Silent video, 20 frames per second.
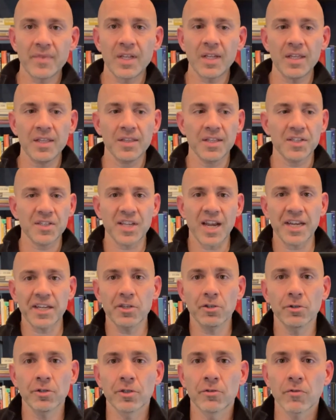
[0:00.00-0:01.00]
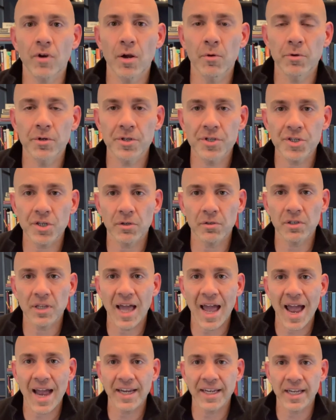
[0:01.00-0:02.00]
the secular growers are
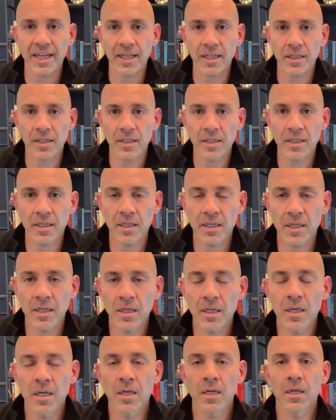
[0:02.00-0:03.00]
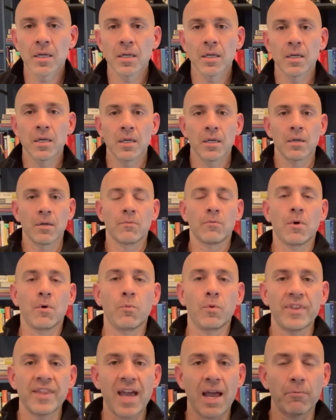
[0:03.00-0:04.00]
lagging. Well,
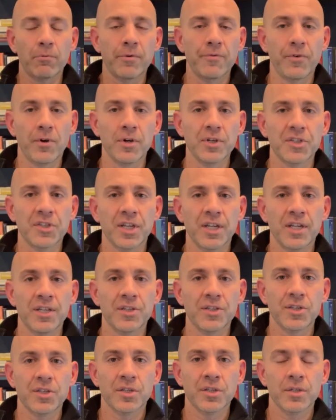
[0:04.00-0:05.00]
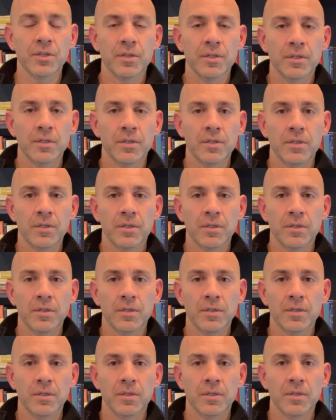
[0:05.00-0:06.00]
when that reverses,
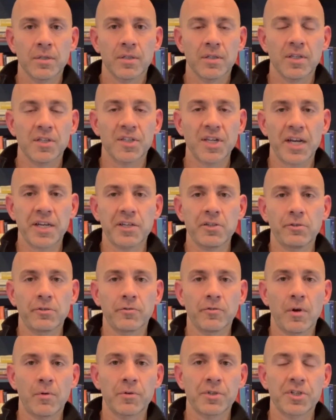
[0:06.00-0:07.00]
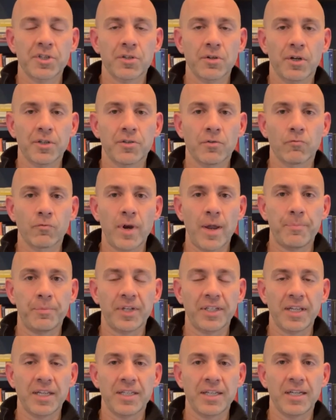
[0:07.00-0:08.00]
the secular growers start to rip
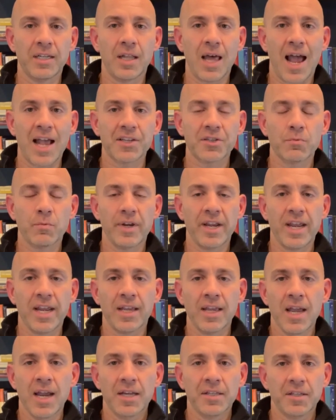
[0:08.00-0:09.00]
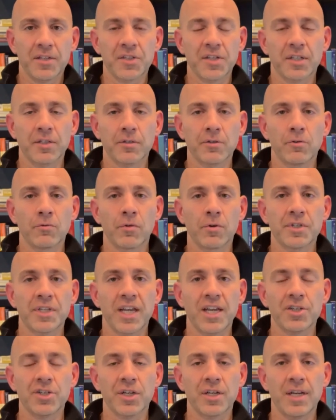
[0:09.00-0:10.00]
like they did last week, the cyclical
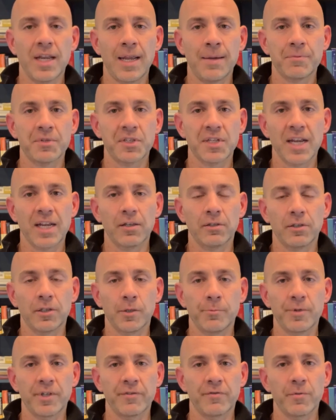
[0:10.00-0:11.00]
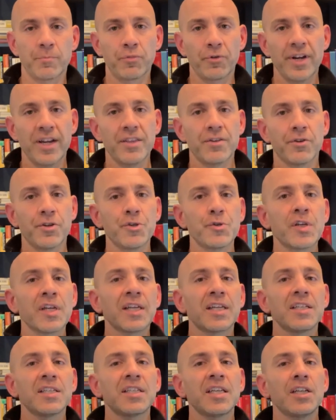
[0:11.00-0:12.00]
rotation names take a little bit of a breather, you can
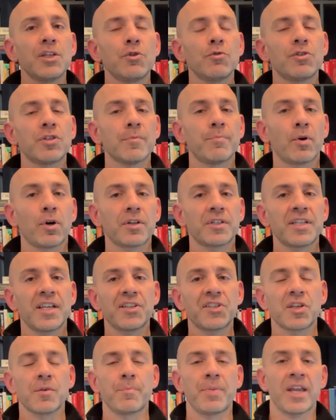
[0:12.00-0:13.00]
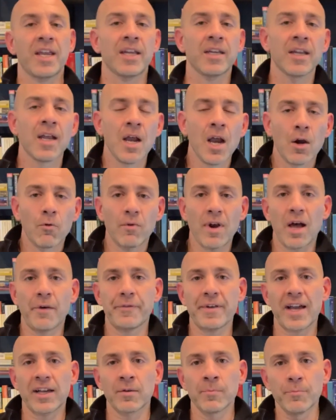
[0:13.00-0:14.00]
continue to participate. Ralph
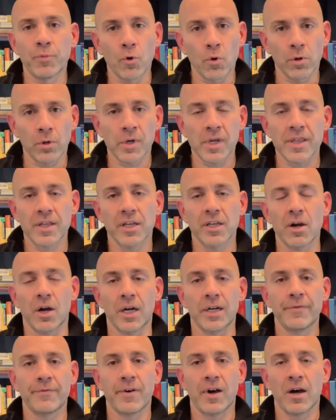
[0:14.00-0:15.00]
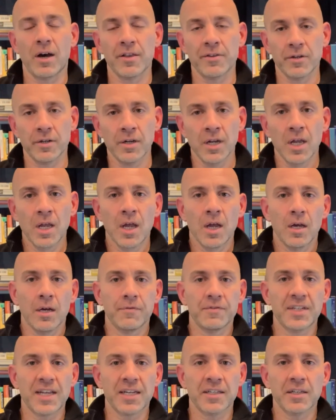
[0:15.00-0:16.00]
Acampora, the godfather
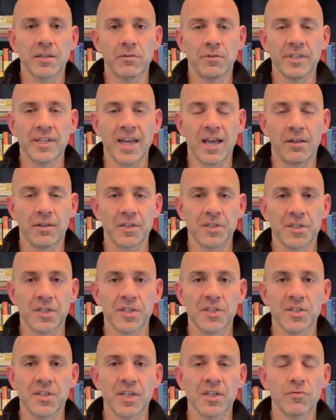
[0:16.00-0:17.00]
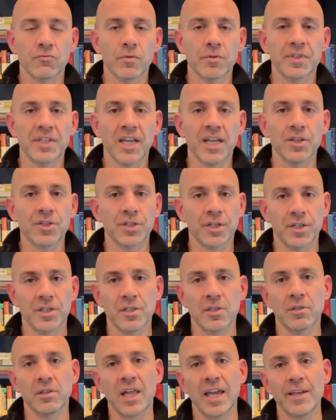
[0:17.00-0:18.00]
of technical analysis, says rotation is
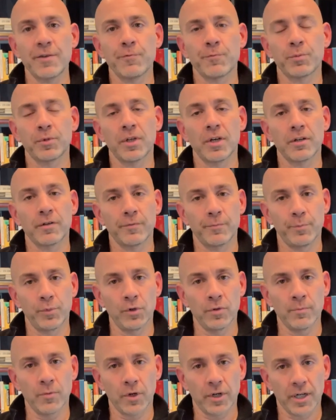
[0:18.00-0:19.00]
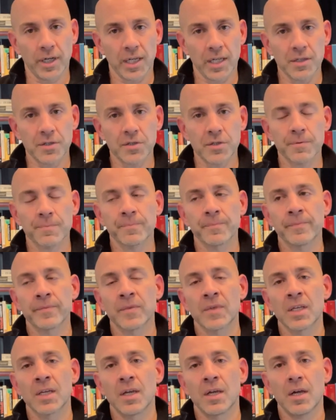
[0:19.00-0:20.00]
the lifeblood of bull markets.
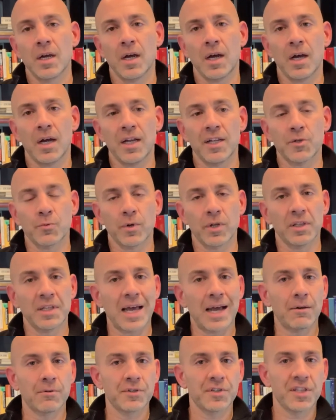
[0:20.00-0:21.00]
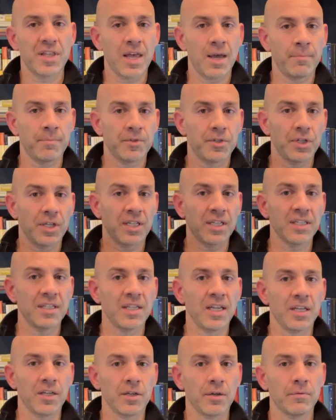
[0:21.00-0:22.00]
Uh, it's what allows them to
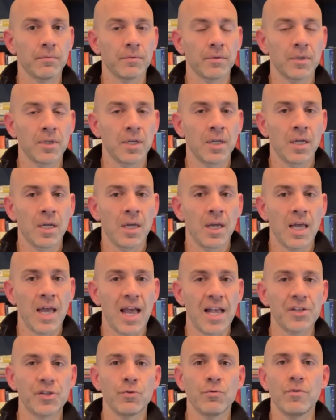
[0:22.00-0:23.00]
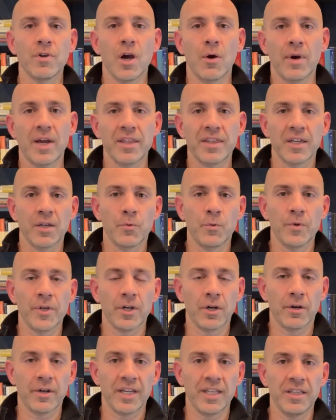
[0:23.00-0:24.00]
continue. As you know, I think we
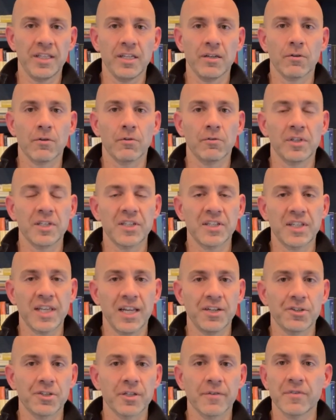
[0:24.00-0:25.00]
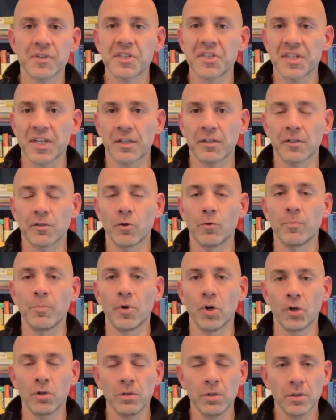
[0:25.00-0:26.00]
are in the early stages of a cyclical
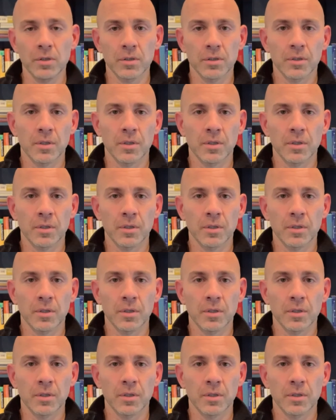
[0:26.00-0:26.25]
bull,